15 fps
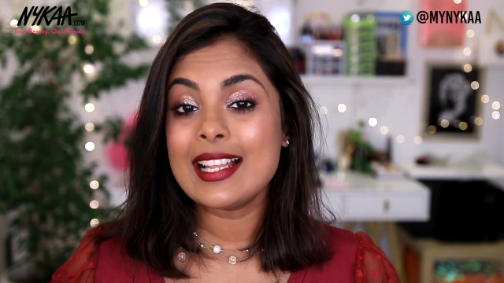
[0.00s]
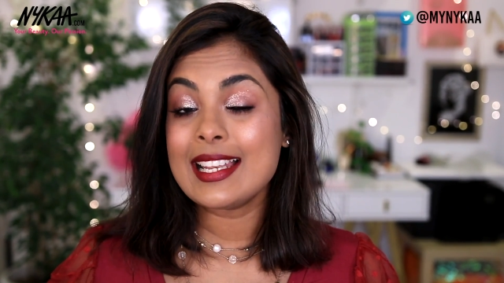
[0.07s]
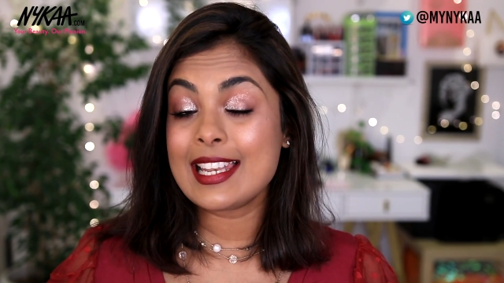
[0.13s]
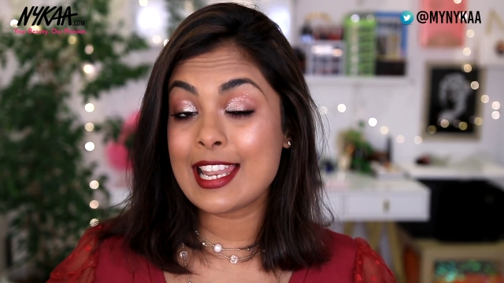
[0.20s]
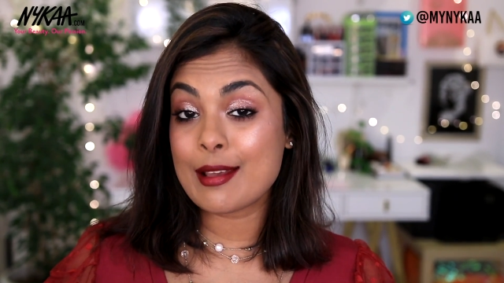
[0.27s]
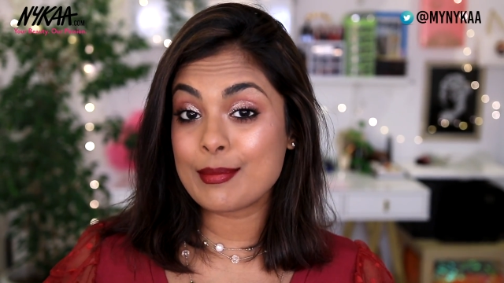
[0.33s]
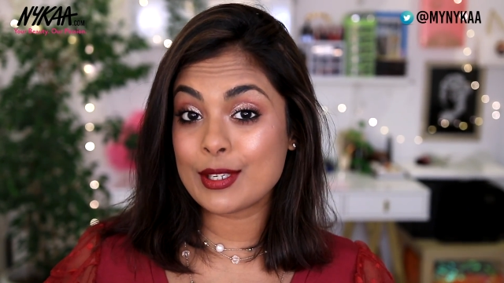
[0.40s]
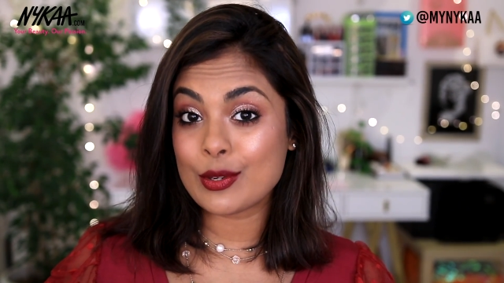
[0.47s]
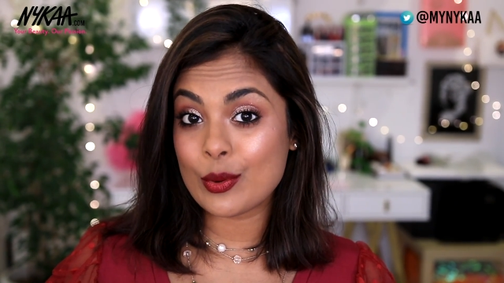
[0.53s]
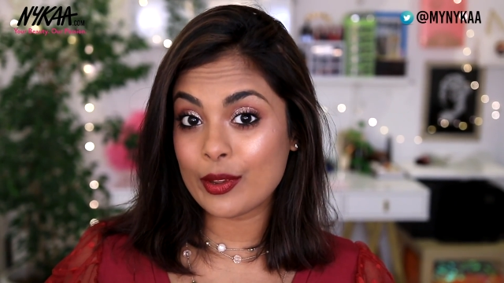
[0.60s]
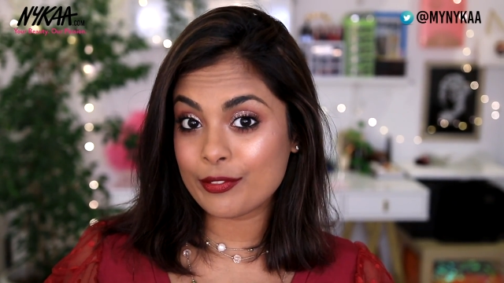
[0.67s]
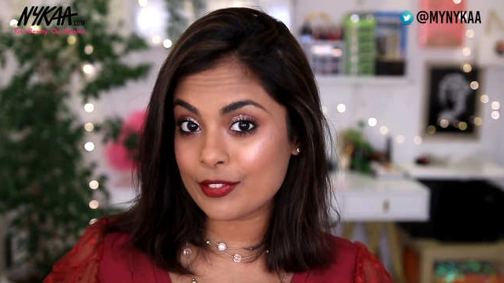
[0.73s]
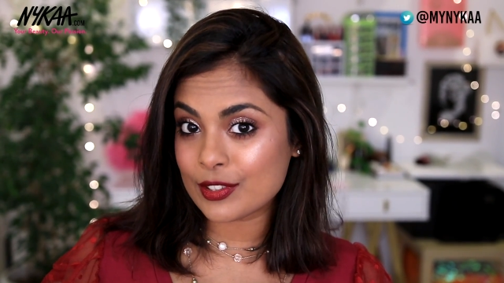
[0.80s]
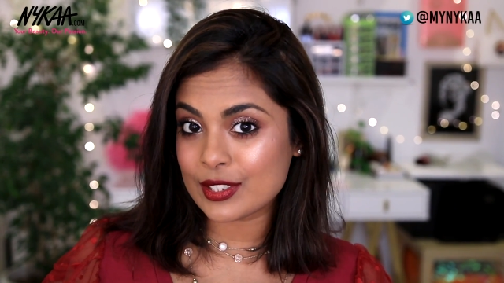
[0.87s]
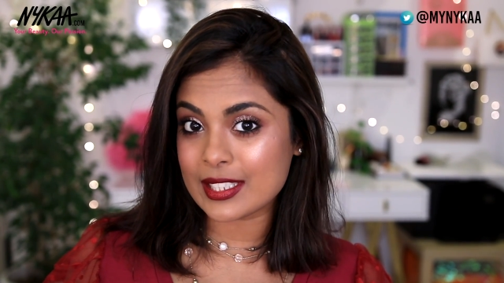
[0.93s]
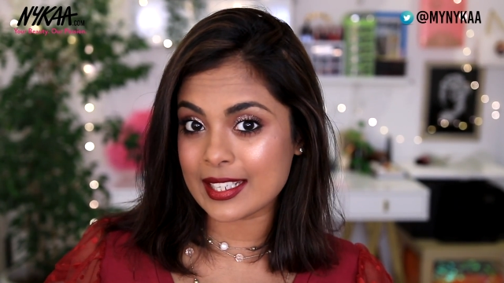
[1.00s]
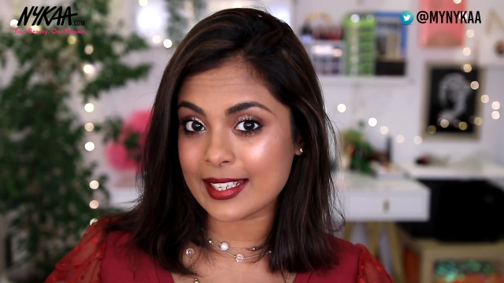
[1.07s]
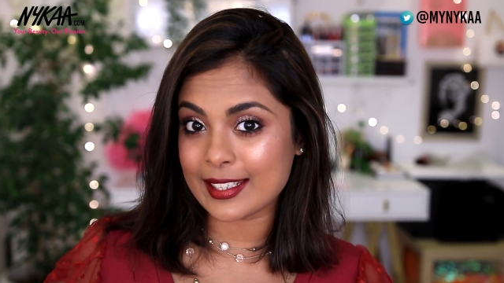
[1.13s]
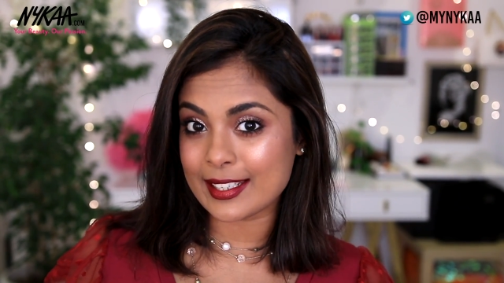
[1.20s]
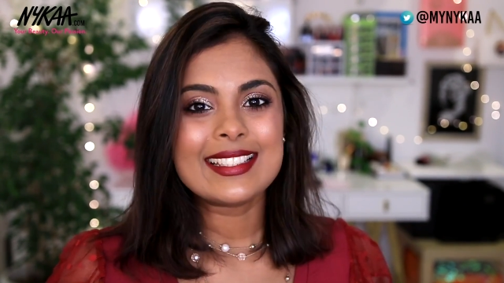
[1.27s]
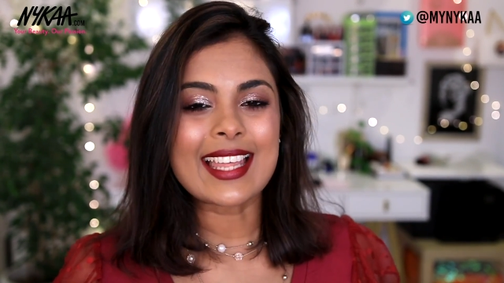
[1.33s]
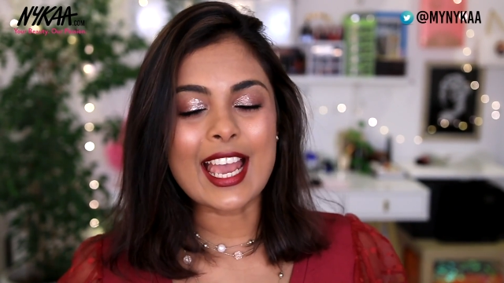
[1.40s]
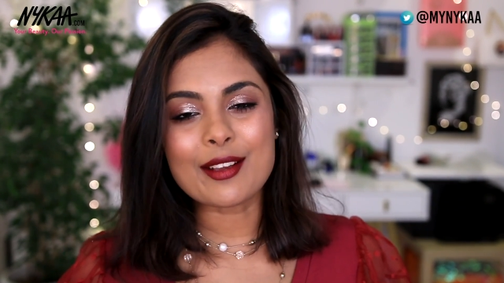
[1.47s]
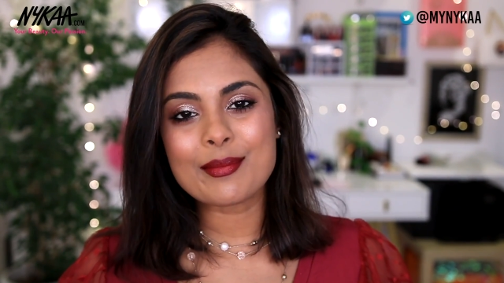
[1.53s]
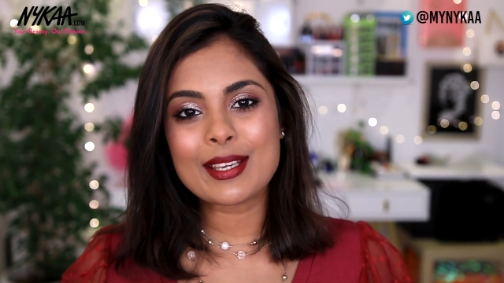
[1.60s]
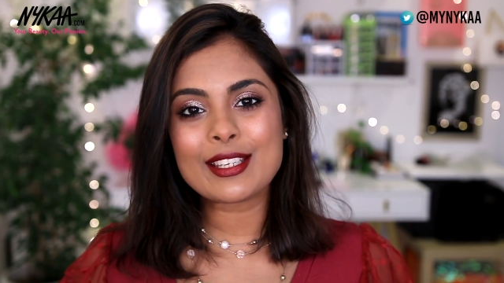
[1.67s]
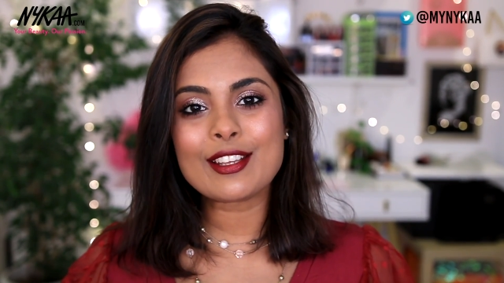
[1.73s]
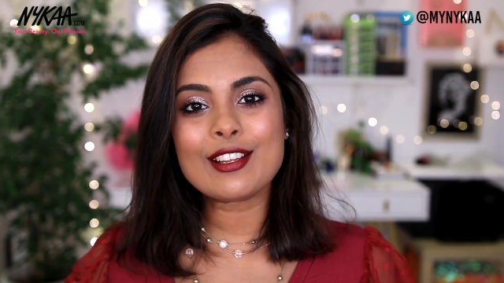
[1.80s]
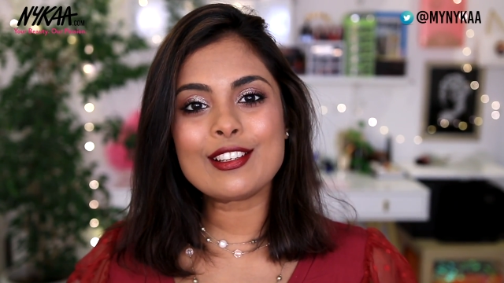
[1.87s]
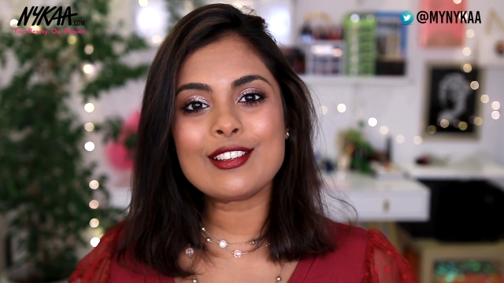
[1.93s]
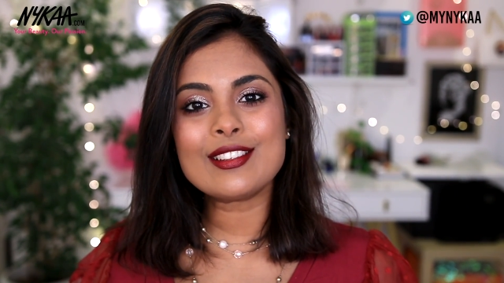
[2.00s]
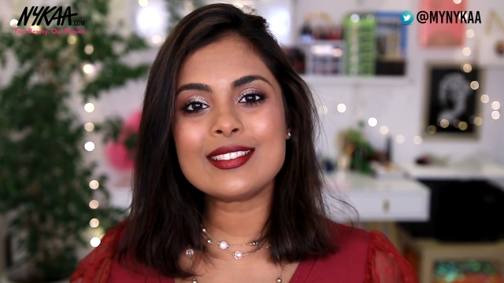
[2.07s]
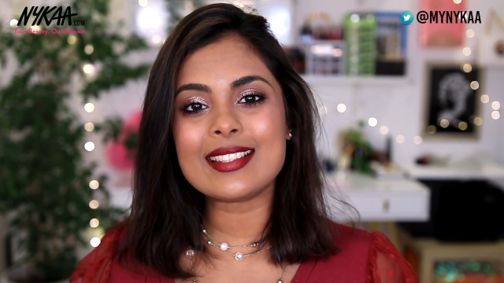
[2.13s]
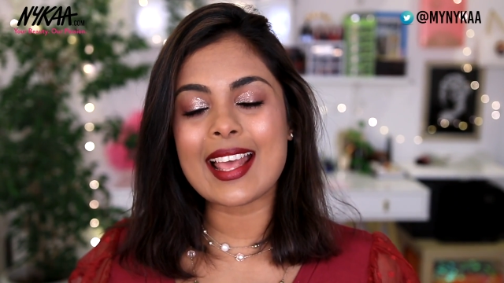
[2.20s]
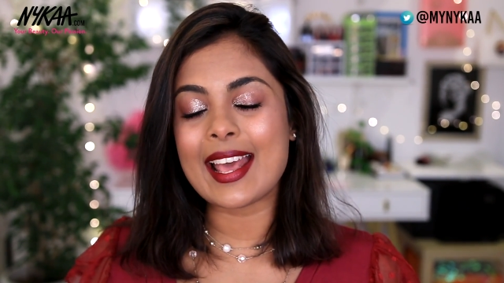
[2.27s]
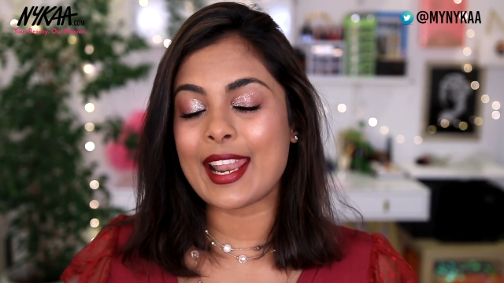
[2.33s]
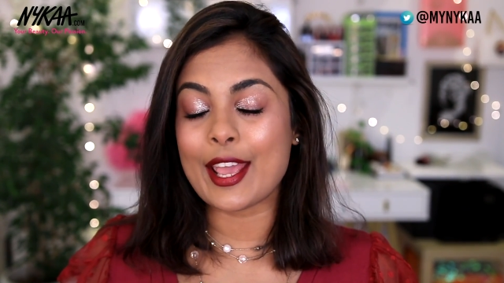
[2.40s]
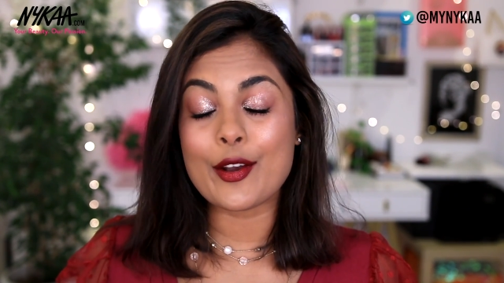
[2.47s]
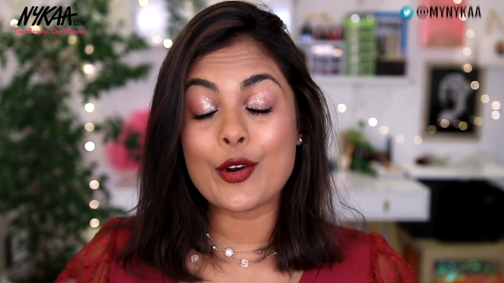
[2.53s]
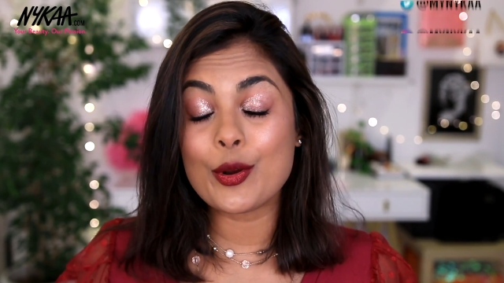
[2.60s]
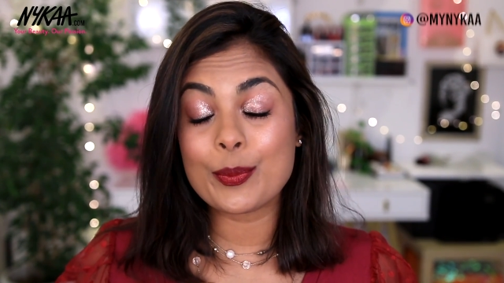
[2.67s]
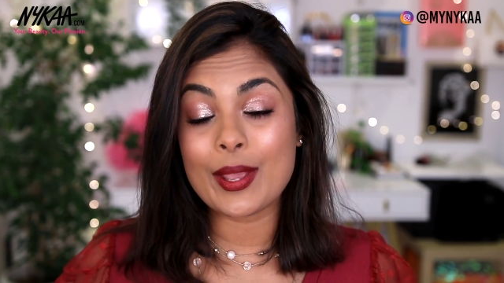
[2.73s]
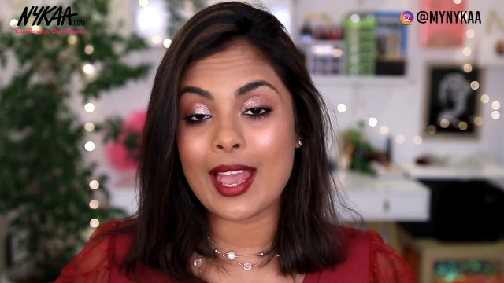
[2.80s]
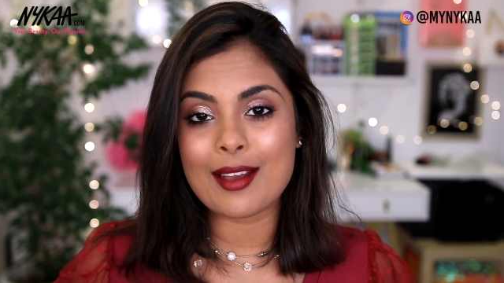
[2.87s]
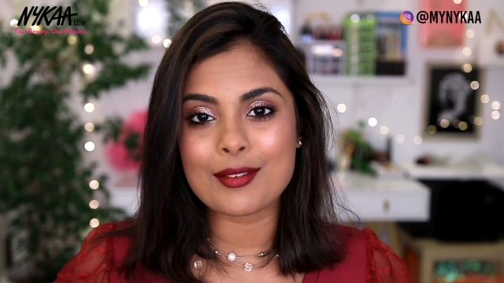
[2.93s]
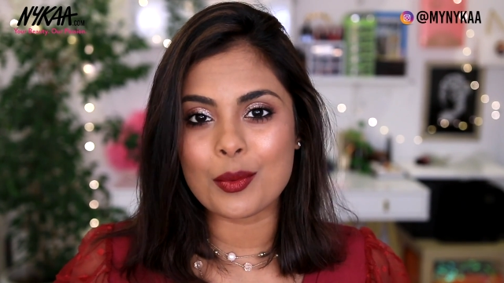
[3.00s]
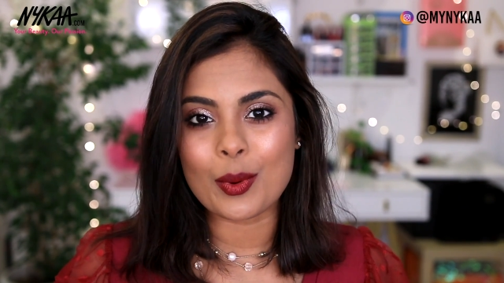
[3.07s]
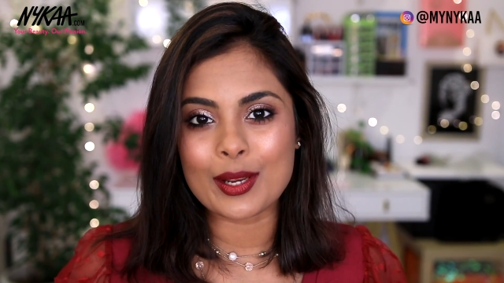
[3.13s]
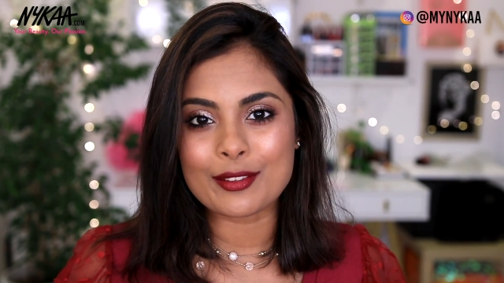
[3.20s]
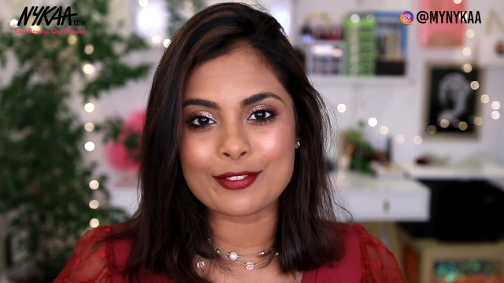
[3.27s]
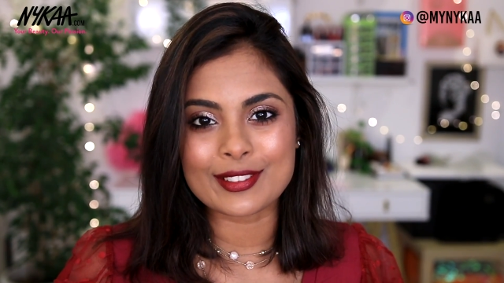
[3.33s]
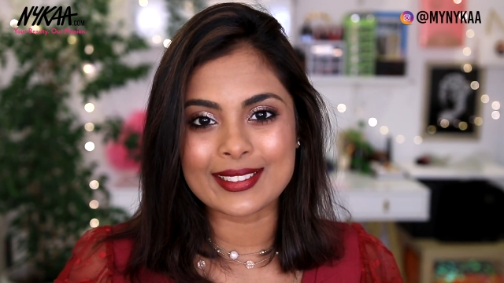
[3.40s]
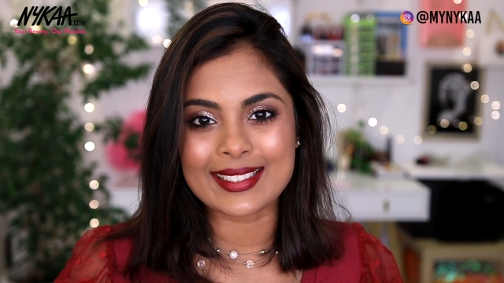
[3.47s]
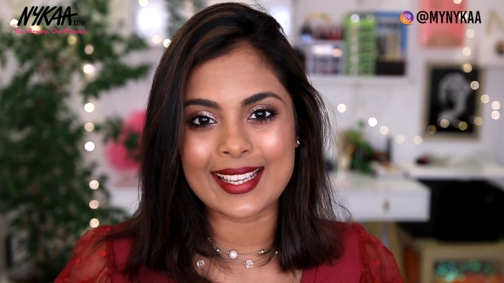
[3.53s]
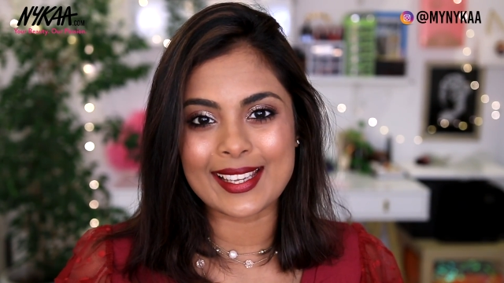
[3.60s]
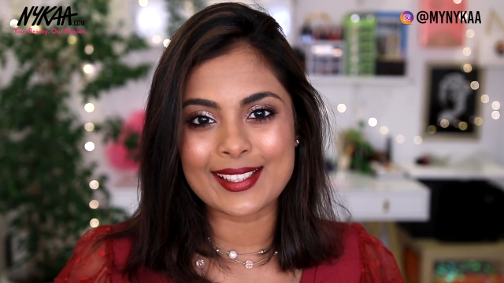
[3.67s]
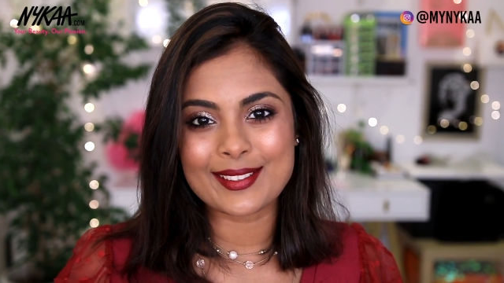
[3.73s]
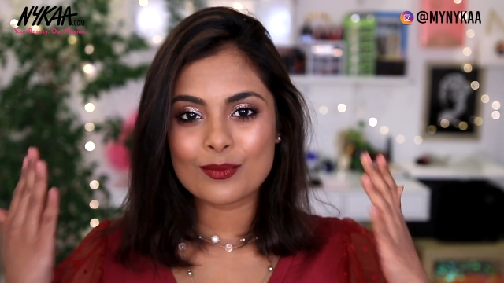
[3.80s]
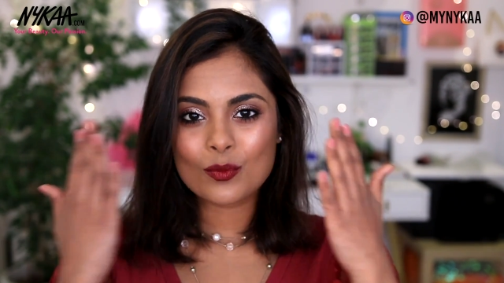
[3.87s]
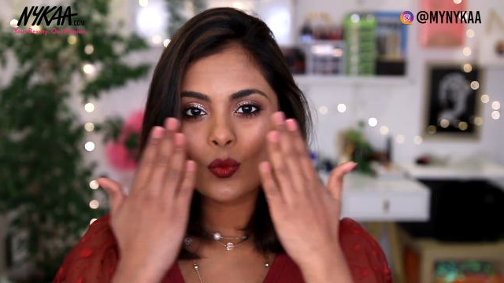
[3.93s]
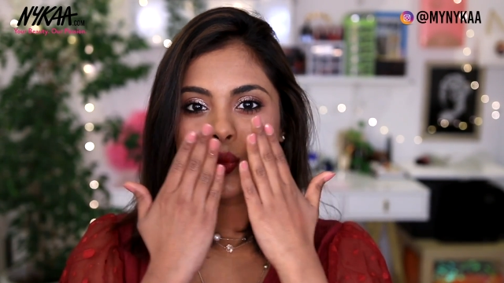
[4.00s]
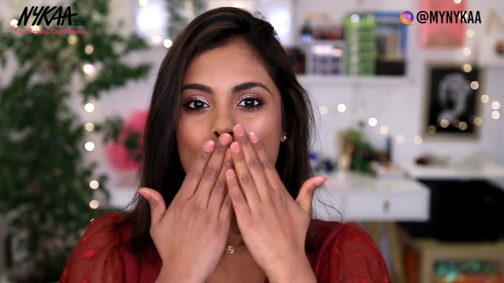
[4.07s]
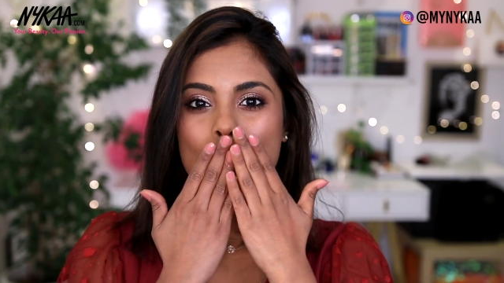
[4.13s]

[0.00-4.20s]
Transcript: Let me know if you did. Tag me in your looks and I hope you have a wonderful wonderful day.